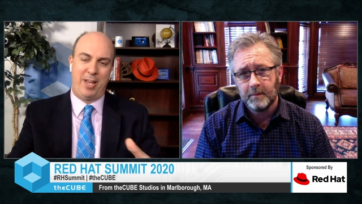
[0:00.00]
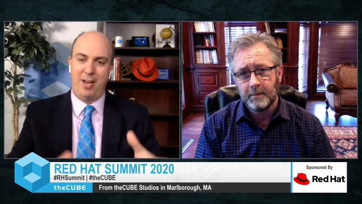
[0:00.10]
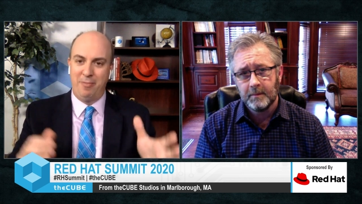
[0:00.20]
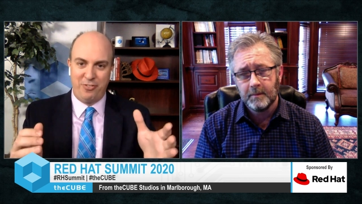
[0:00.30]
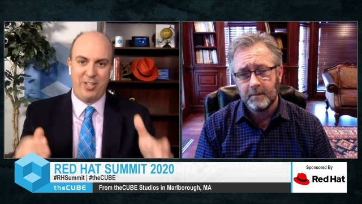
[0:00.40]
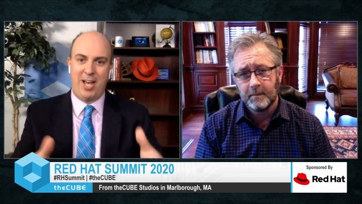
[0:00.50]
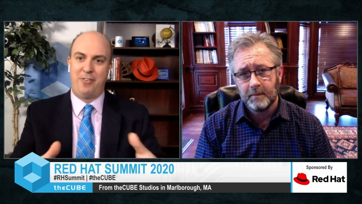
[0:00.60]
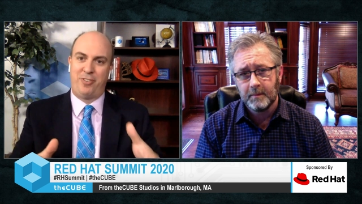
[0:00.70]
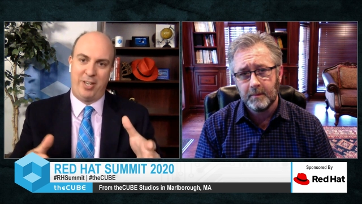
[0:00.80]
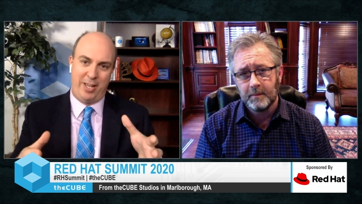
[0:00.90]
Speaker 1: app dev,
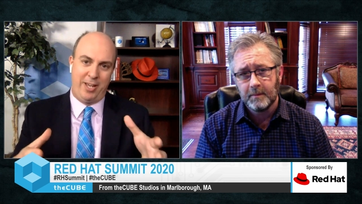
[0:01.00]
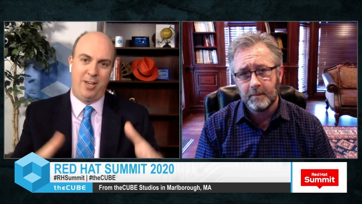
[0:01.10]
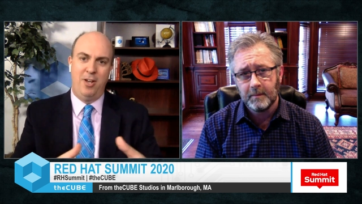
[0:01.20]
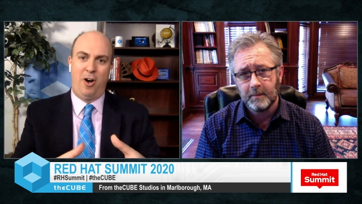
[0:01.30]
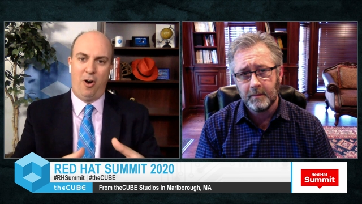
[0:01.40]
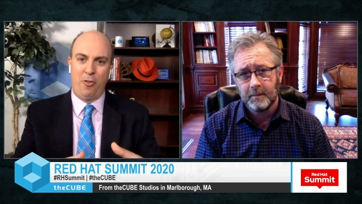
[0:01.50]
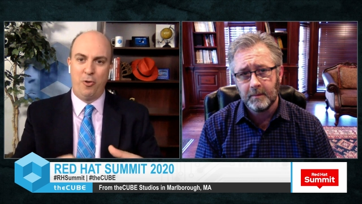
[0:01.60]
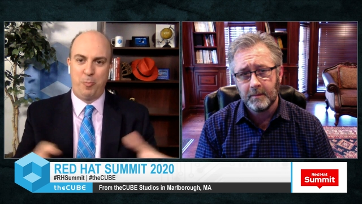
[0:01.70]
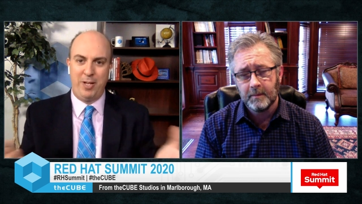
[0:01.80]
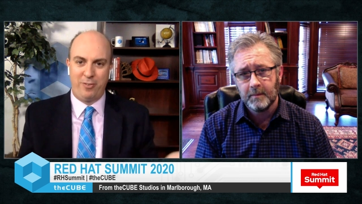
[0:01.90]
C I C D,
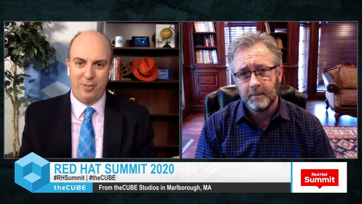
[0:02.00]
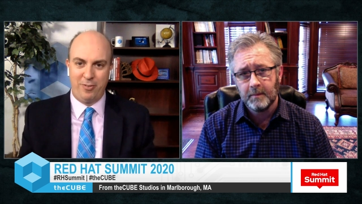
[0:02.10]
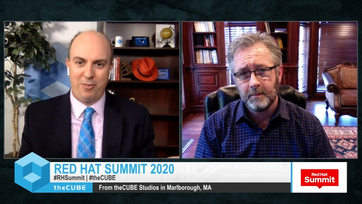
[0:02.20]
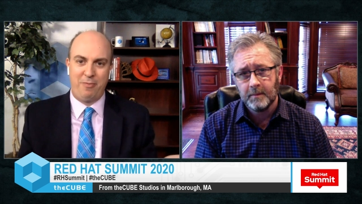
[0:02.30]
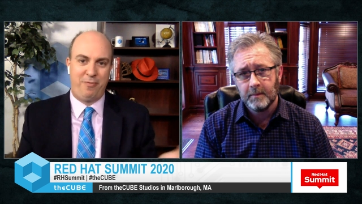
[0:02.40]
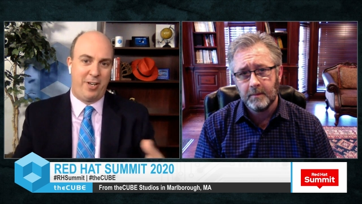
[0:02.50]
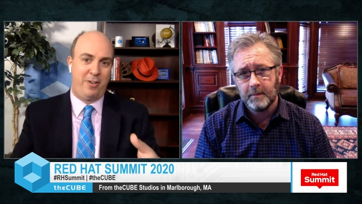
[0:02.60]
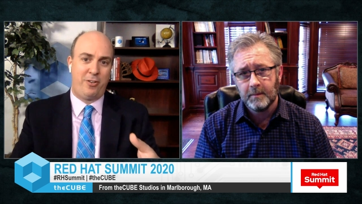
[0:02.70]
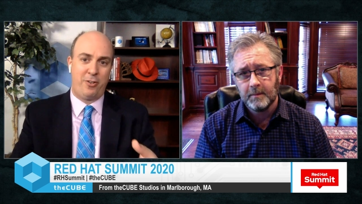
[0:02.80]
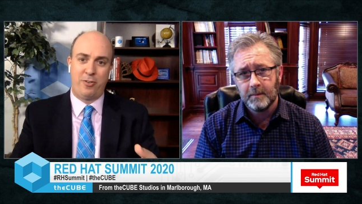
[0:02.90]
all those pieces
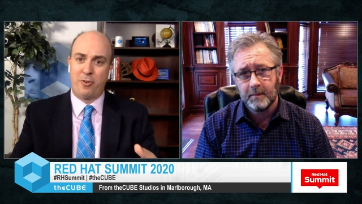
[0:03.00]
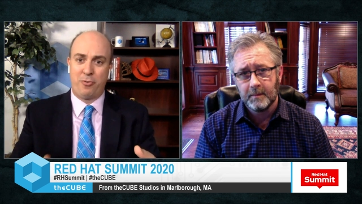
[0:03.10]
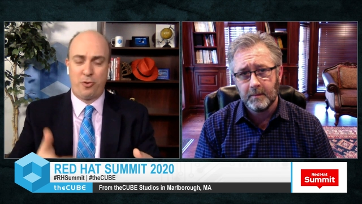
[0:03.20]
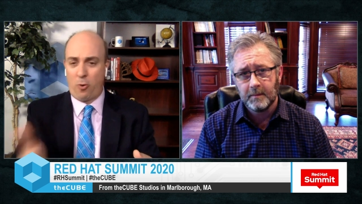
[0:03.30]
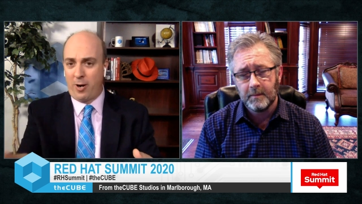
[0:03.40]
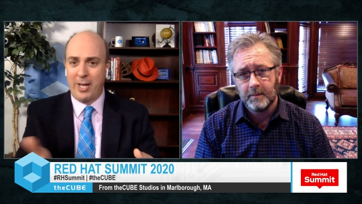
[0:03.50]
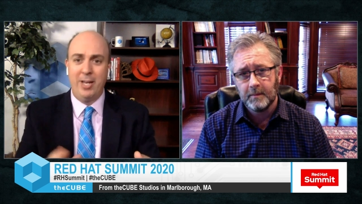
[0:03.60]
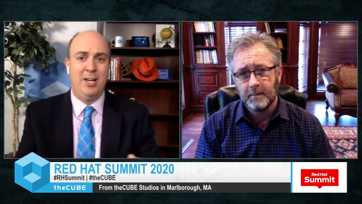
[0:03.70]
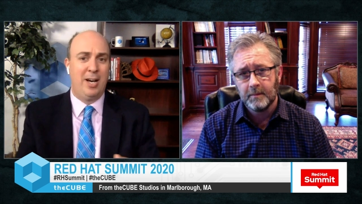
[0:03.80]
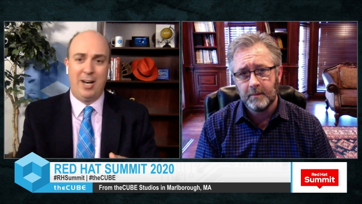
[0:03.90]
fit into your
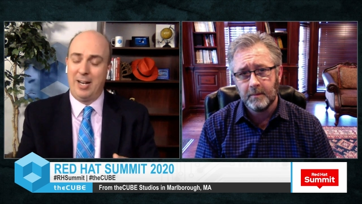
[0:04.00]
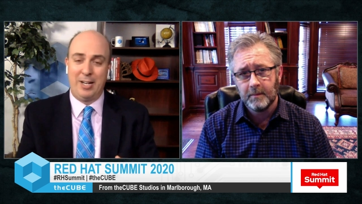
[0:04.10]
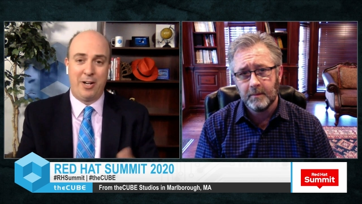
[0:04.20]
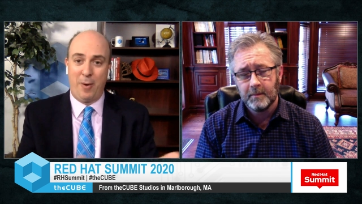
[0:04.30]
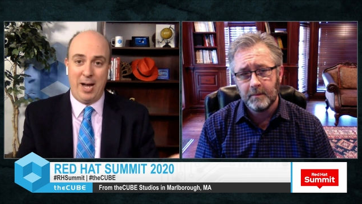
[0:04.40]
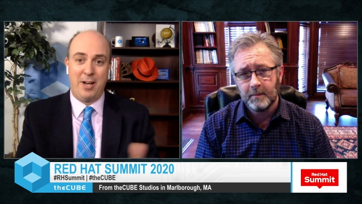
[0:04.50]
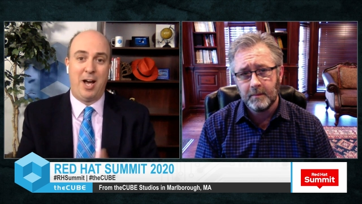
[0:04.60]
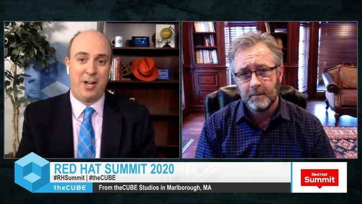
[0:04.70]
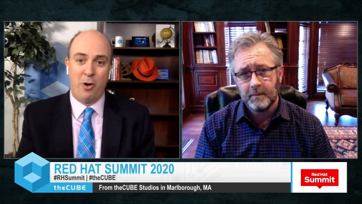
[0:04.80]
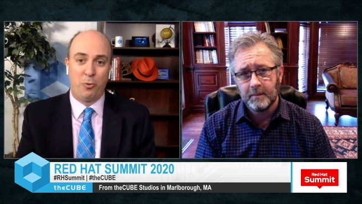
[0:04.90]
story. Uh, you know,
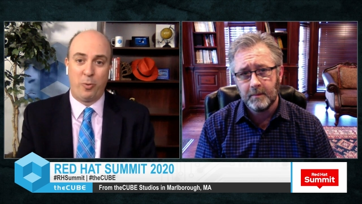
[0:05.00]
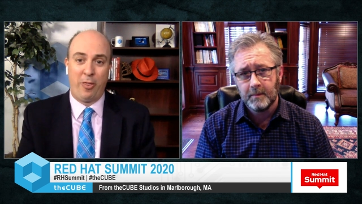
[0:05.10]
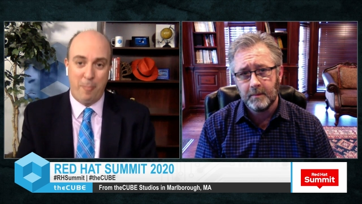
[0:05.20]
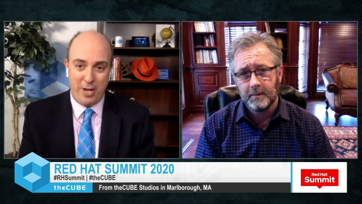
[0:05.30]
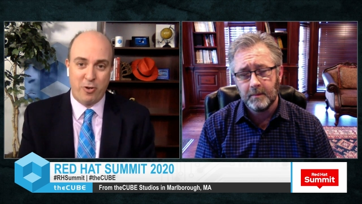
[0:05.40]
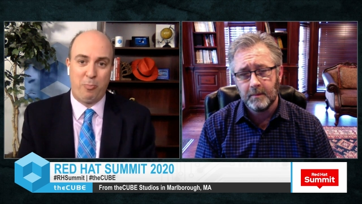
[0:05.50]
I, I know it was one of the